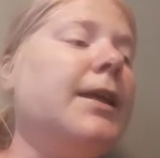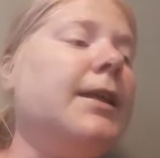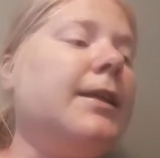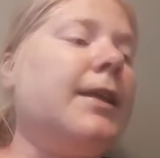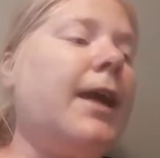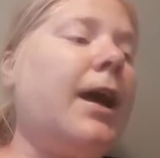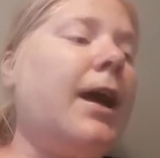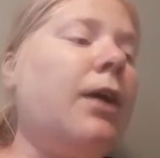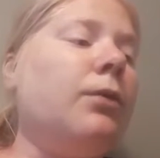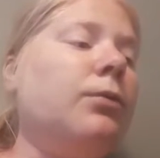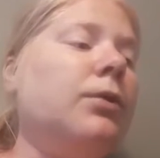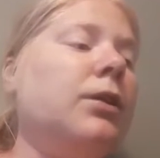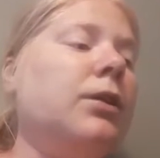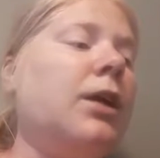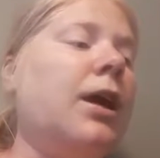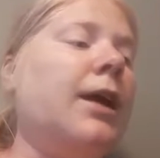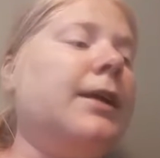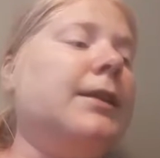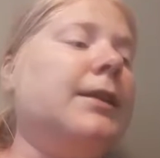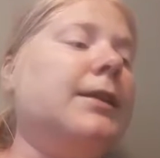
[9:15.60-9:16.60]
Now
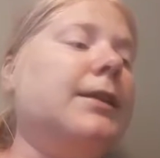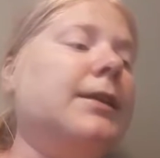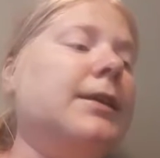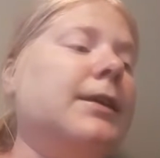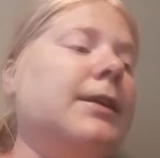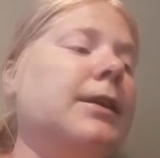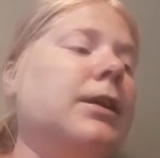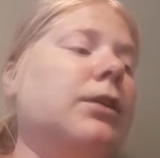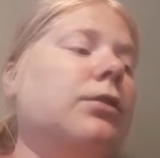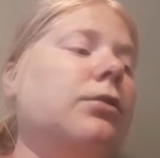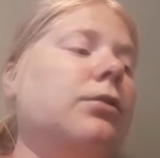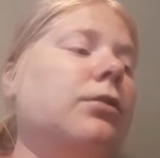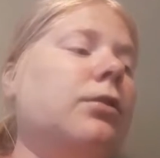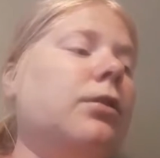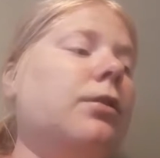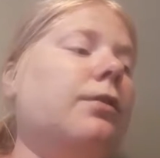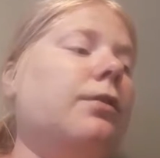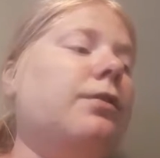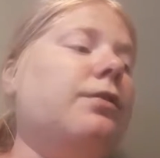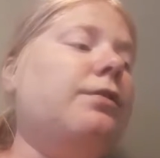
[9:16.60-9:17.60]
when I see
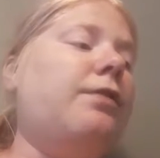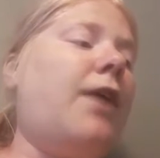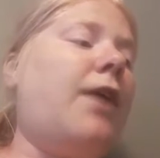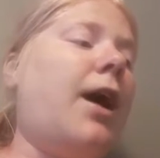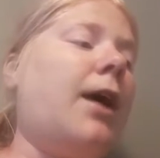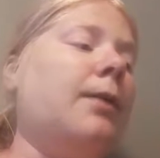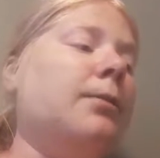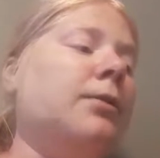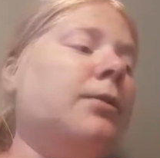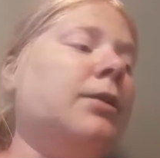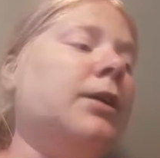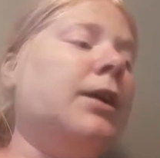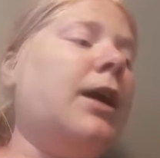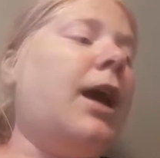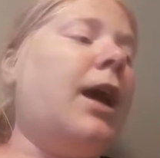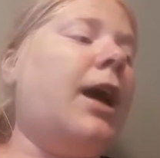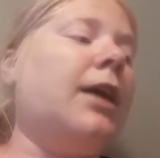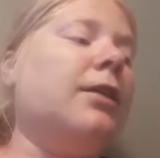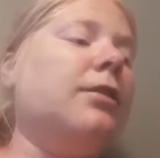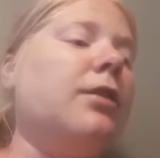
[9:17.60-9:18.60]
the
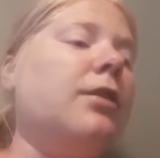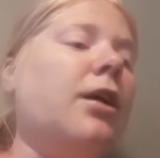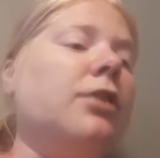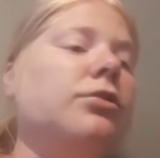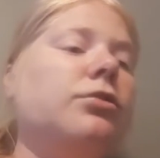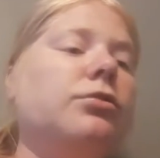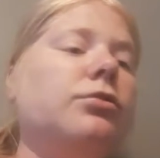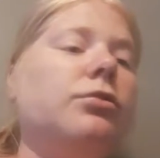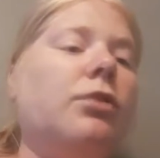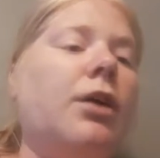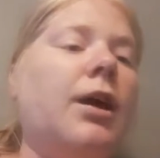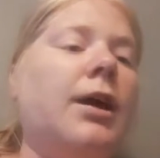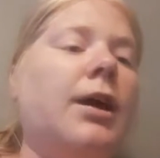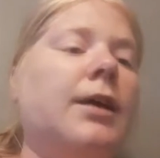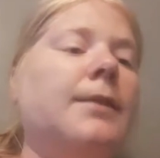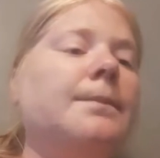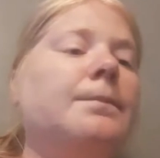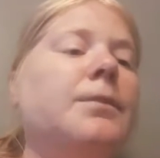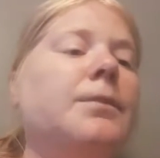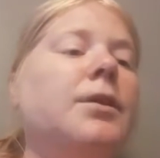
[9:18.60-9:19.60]
family, I start to
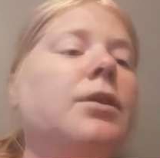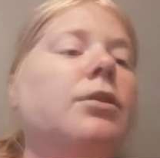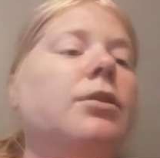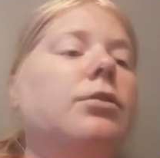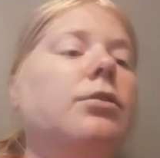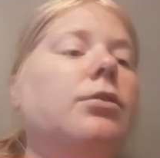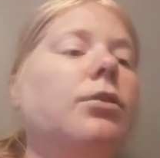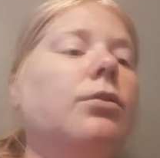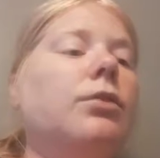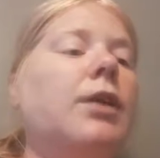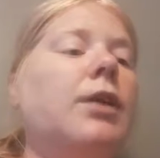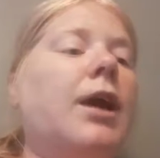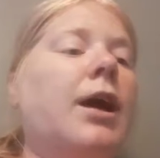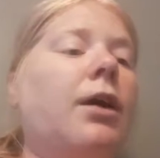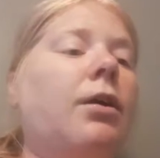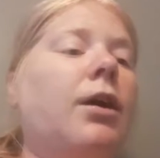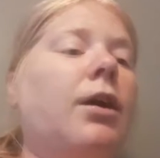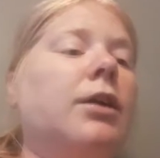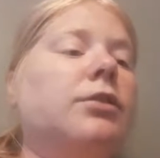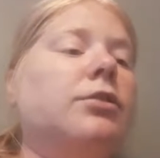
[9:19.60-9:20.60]
cry. So
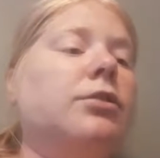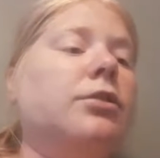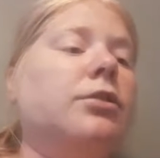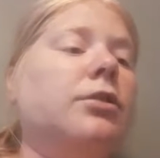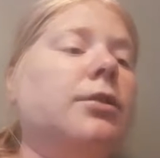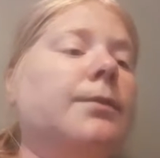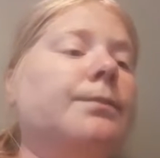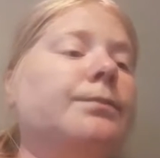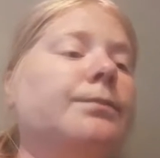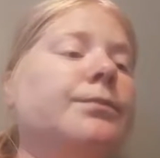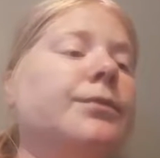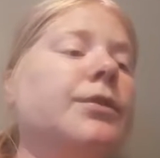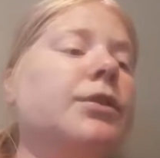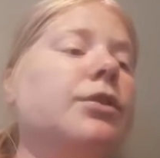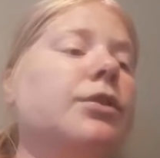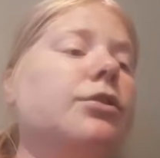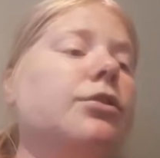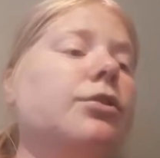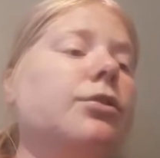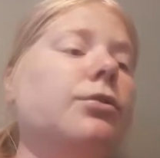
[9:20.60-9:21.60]
now I turn
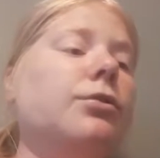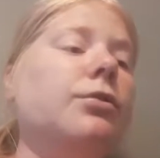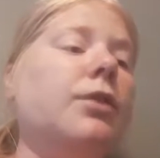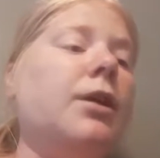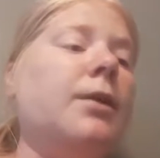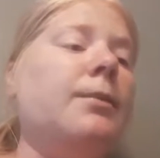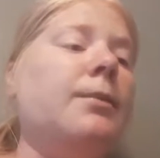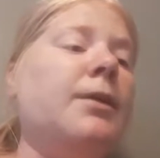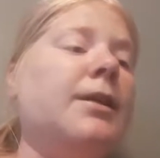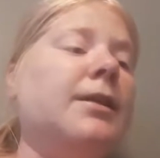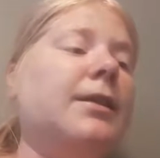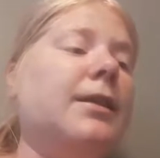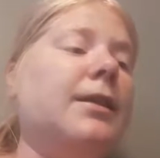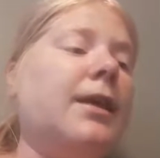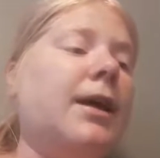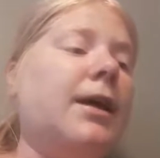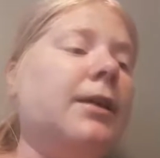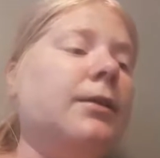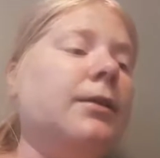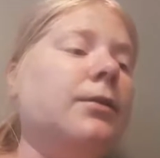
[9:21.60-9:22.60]
to them and
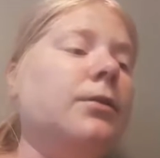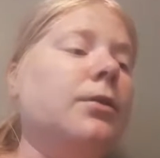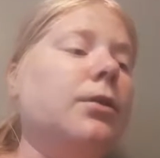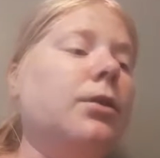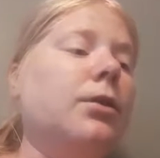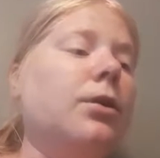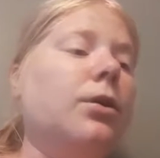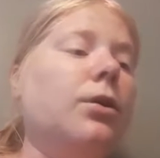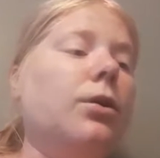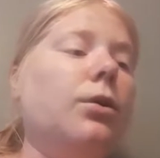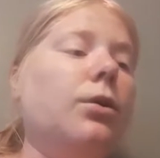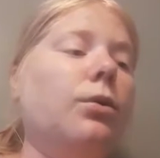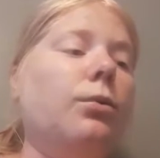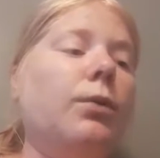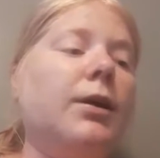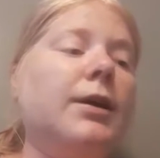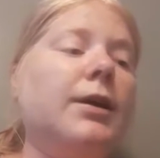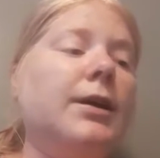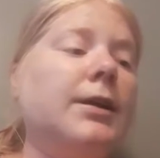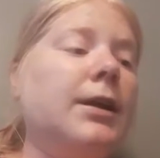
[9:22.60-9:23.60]
said,
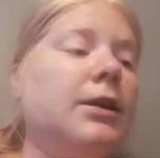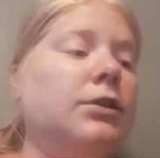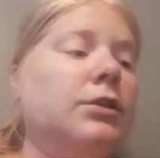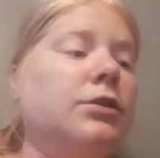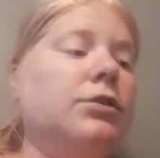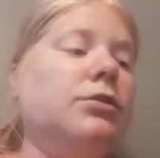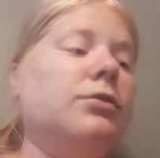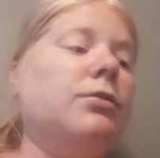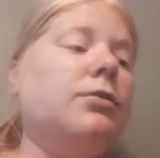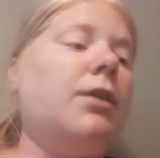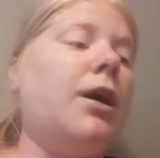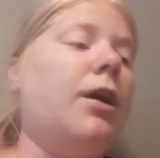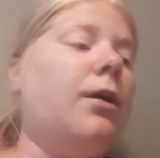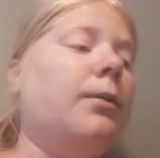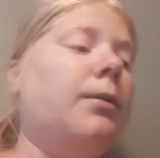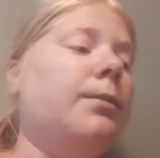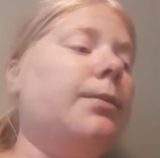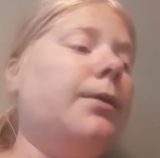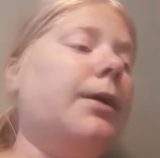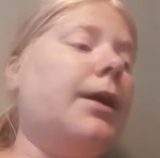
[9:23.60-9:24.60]
what can I do to
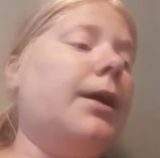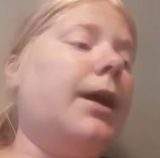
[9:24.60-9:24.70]
help